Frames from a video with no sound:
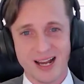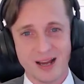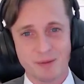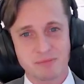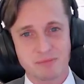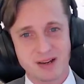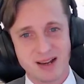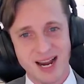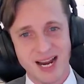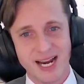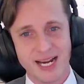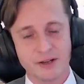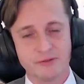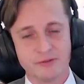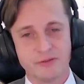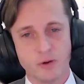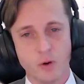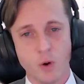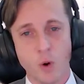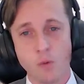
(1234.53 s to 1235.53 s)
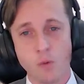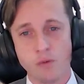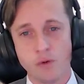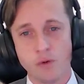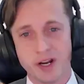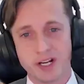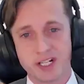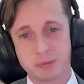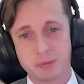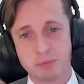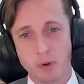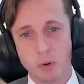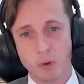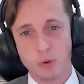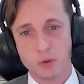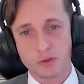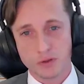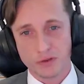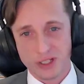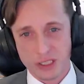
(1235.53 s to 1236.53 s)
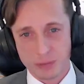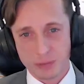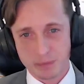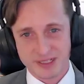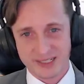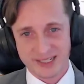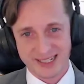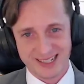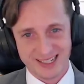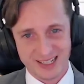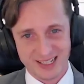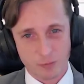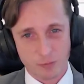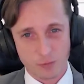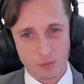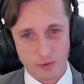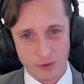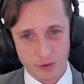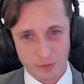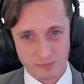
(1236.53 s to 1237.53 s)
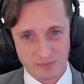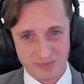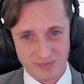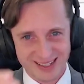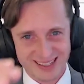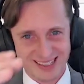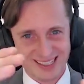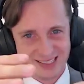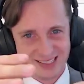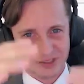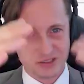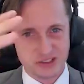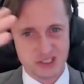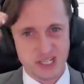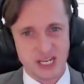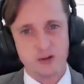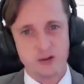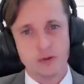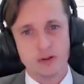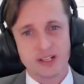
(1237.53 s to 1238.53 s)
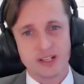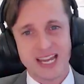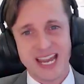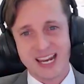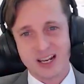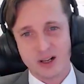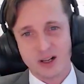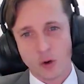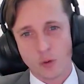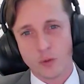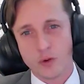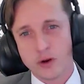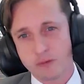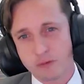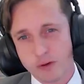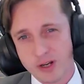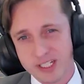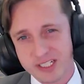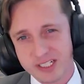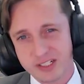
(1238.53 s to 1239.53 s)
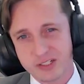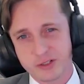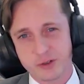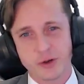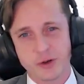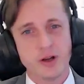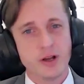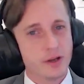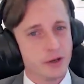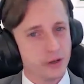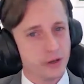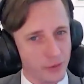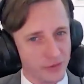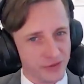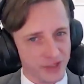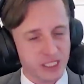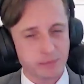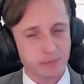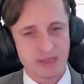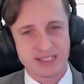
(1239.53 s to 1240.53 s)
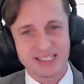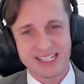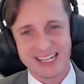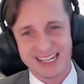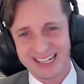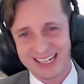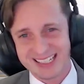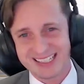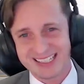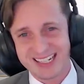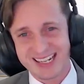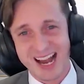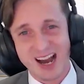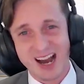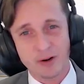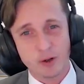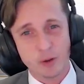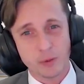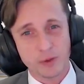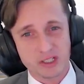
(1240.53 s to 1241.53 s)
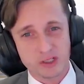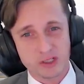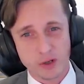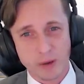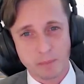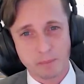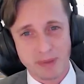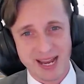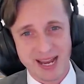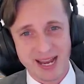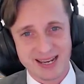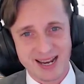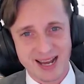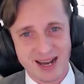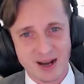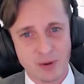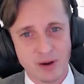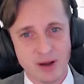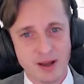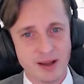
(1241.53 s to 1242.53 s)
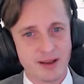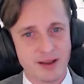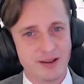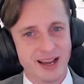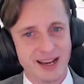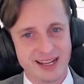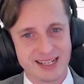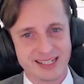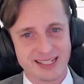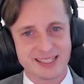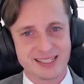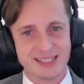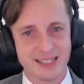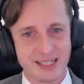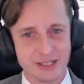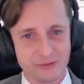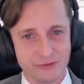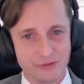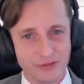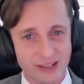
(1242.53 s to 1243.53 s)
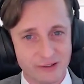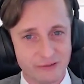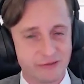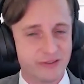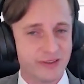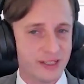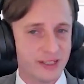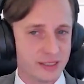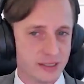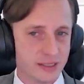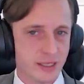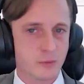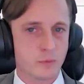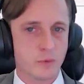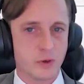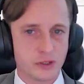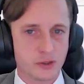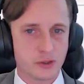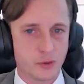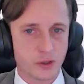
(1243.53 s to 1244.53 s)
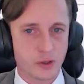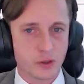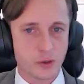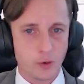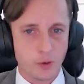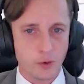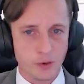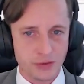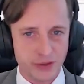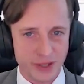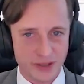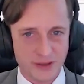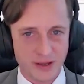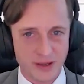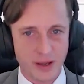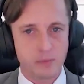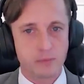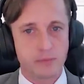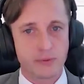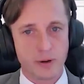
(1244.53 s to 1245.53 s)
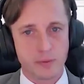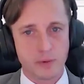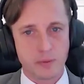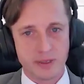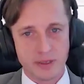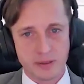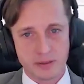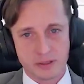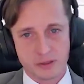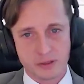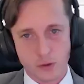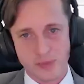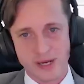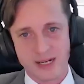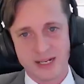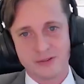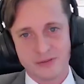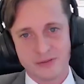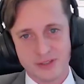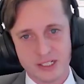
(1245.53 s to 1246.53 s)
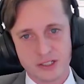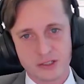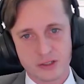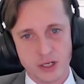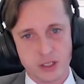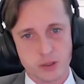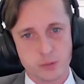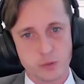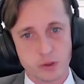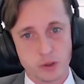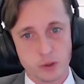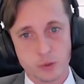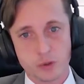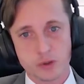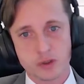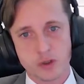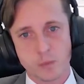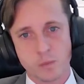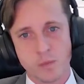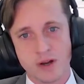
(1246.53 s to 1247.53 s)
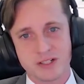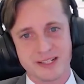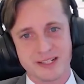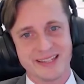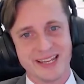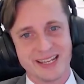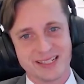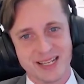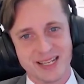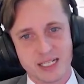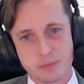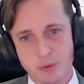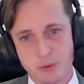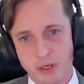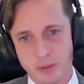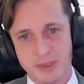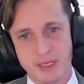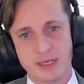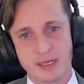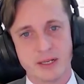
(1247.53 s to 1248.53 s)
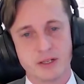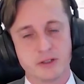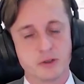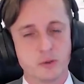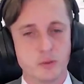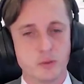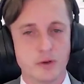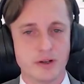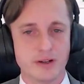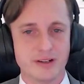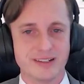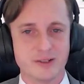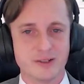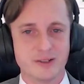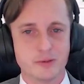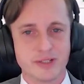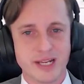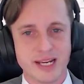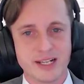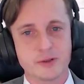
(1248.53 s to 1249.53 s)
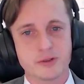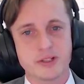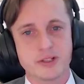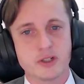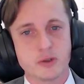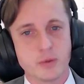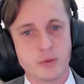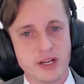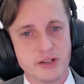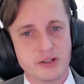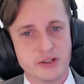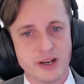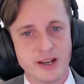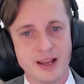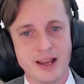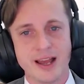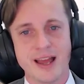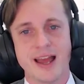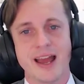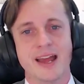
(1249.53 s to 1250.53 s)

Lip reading: I'm kind of overexposed to this particular general category of risks, or in this particular scenario it's looking bad now. I can see that if this thing was to occur, then probably so many of these stocks would lose so much, and that's putting me in a too dangerous situation.